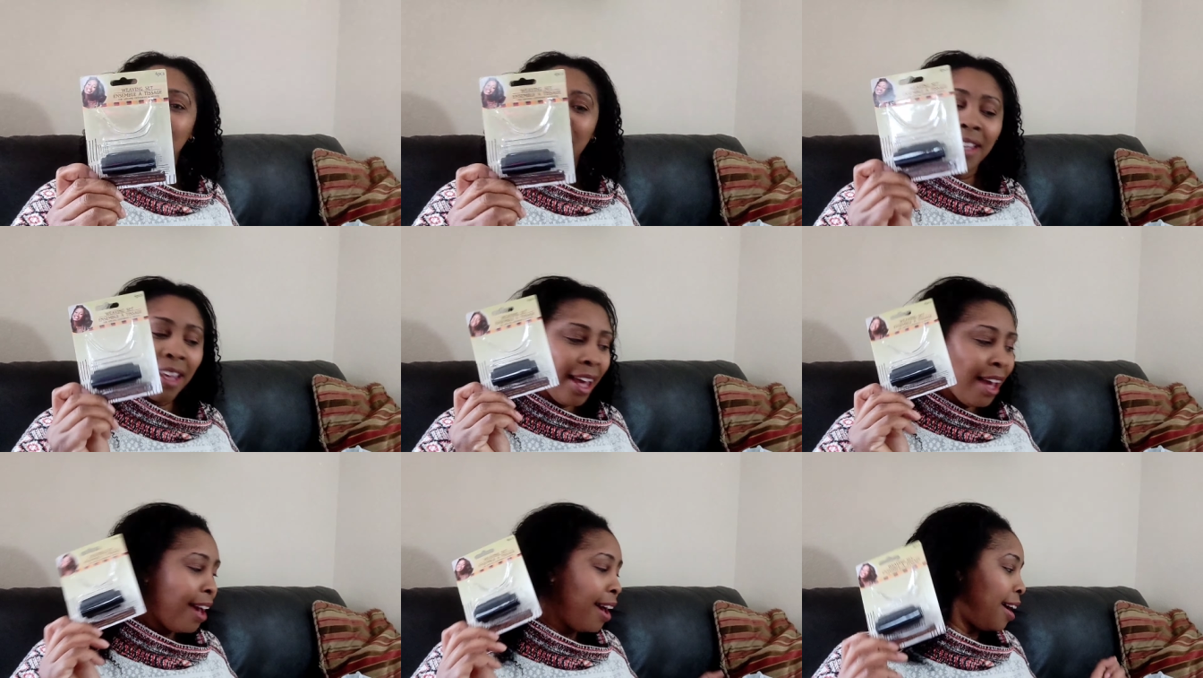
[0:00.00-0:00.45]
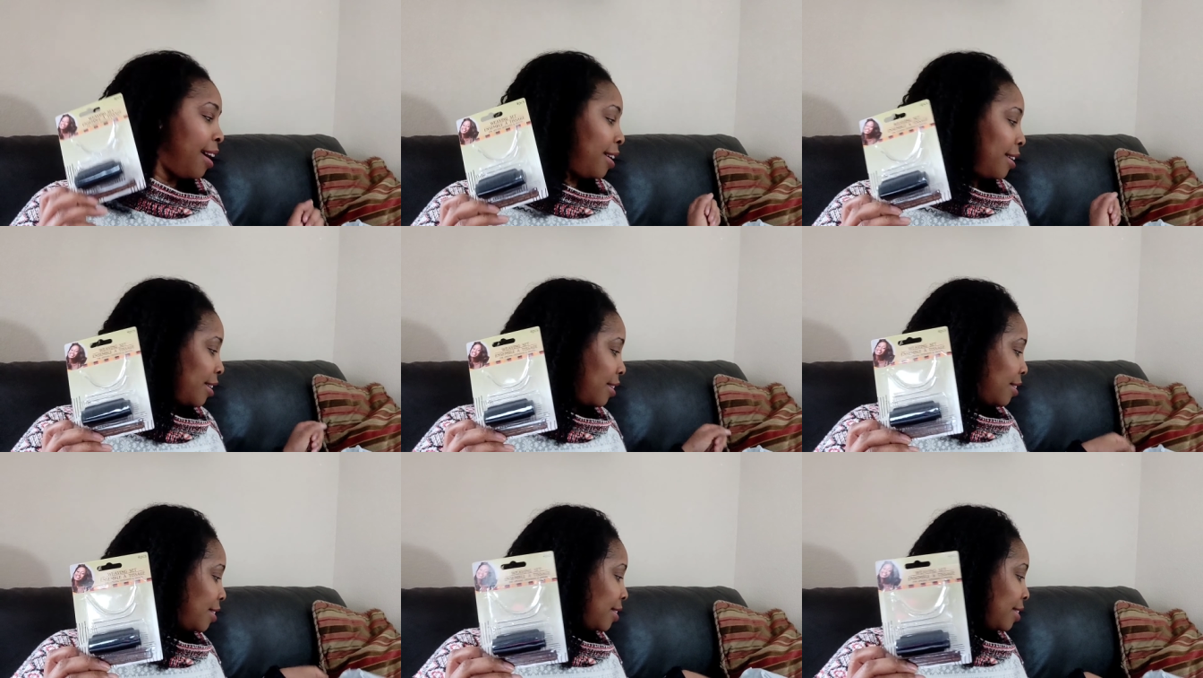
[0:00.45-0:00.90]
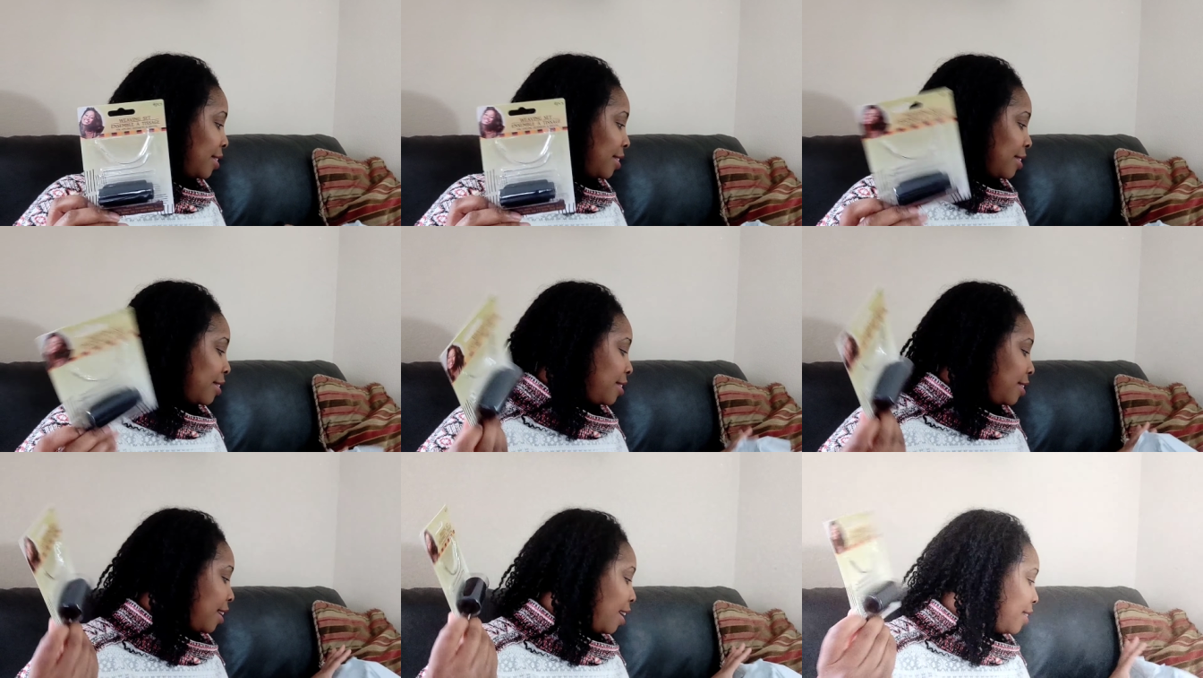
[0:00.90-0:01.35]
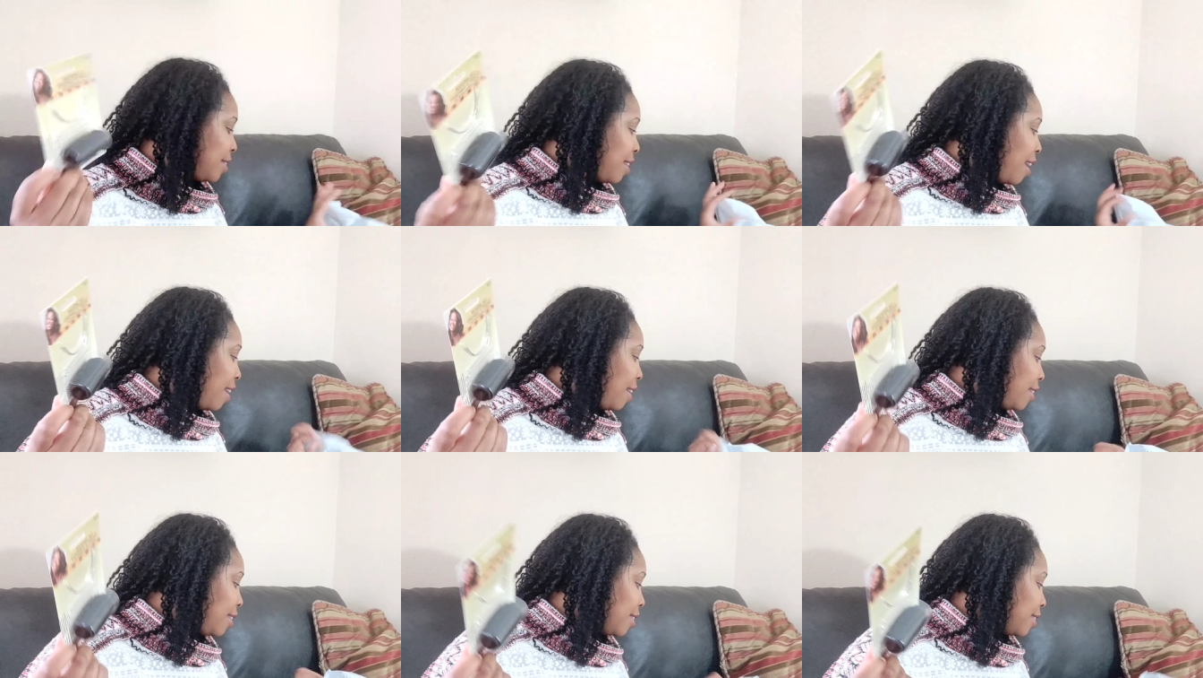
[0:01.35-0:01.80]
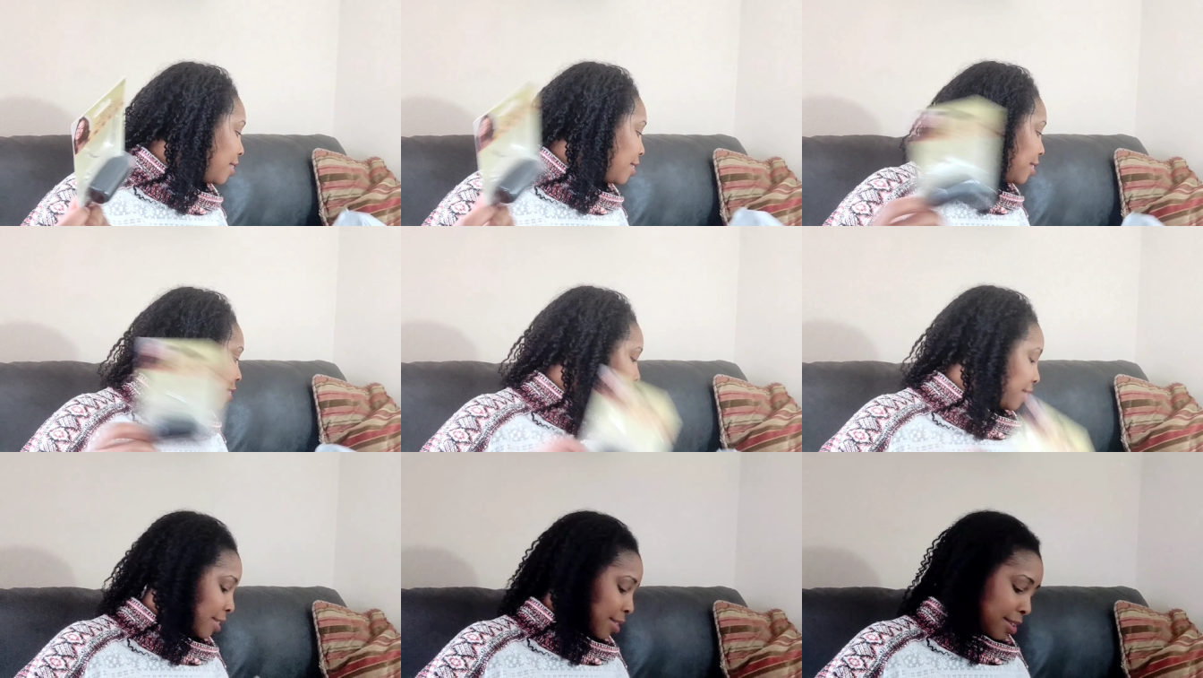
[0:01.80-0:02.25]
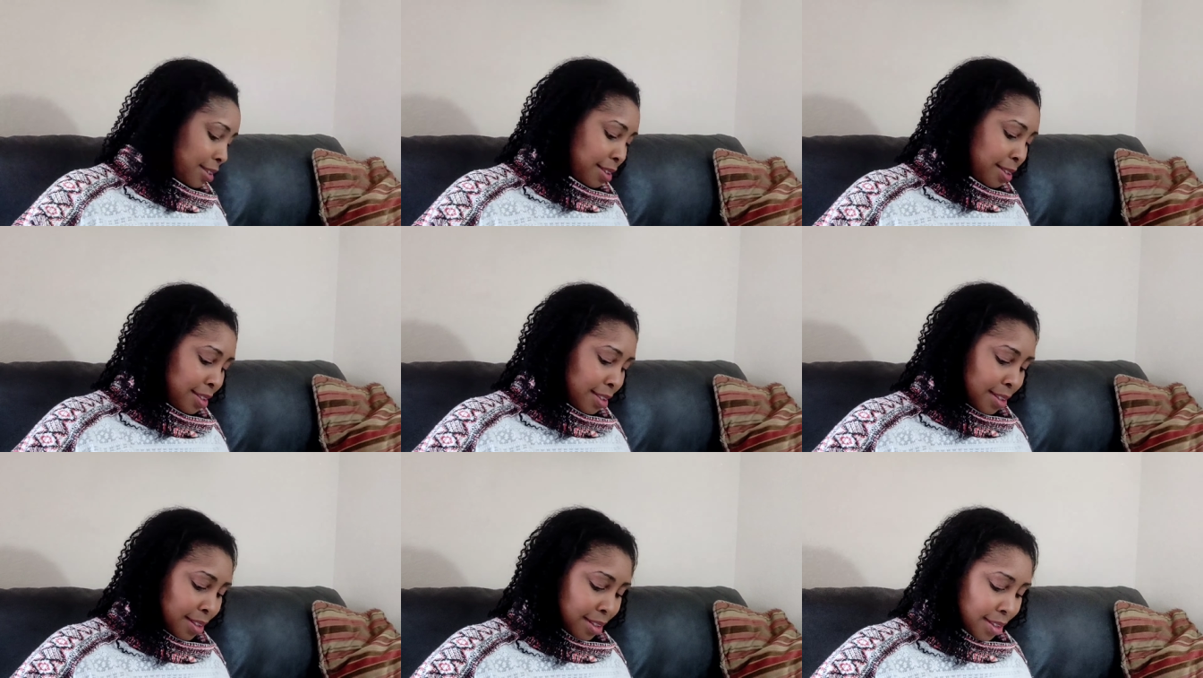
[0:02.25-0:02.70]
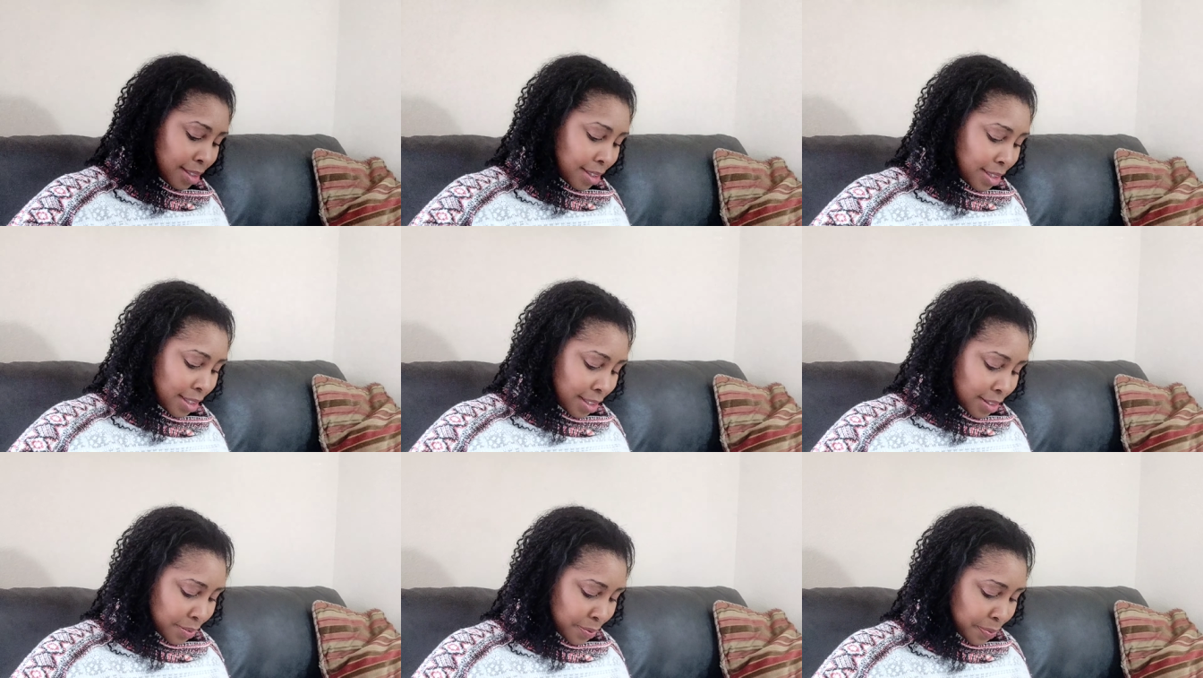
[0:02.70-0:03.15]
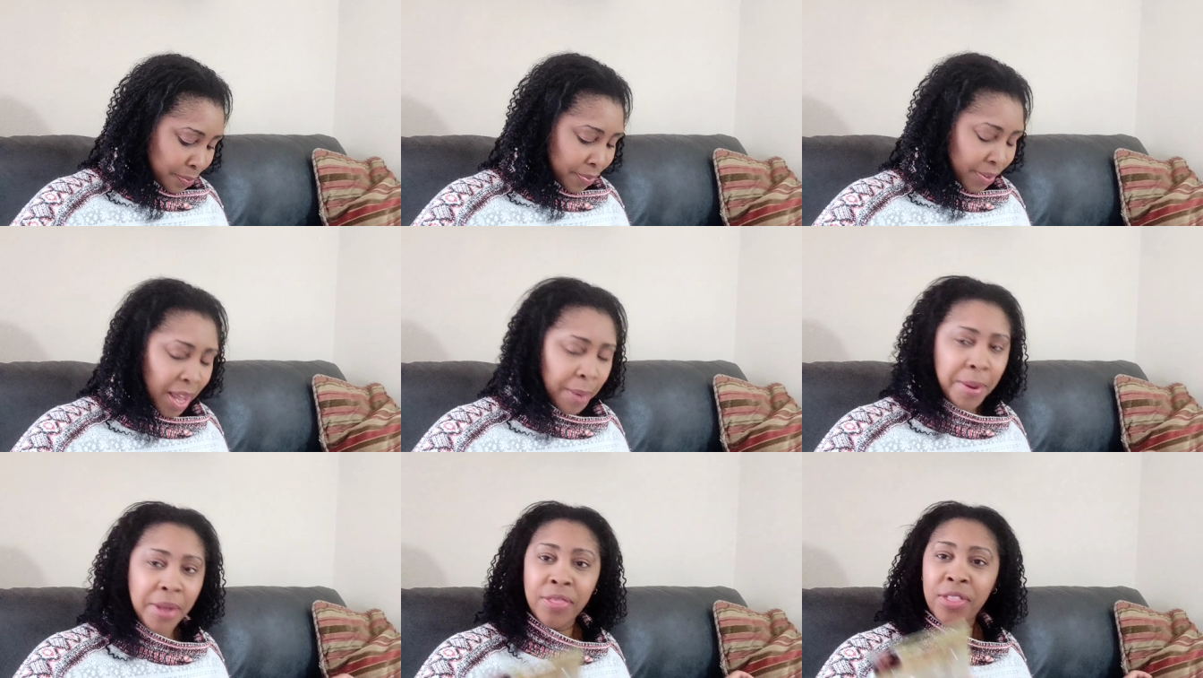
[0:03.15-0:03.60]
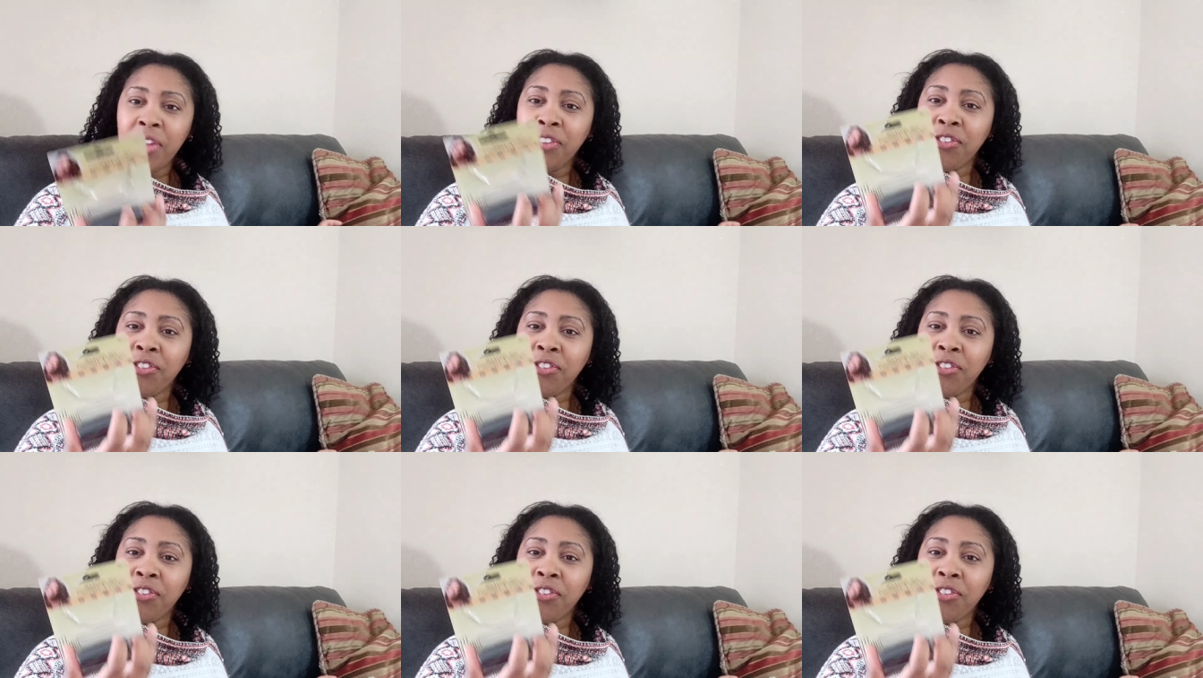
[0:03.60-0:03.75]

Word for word: Yeah, $1. I mean,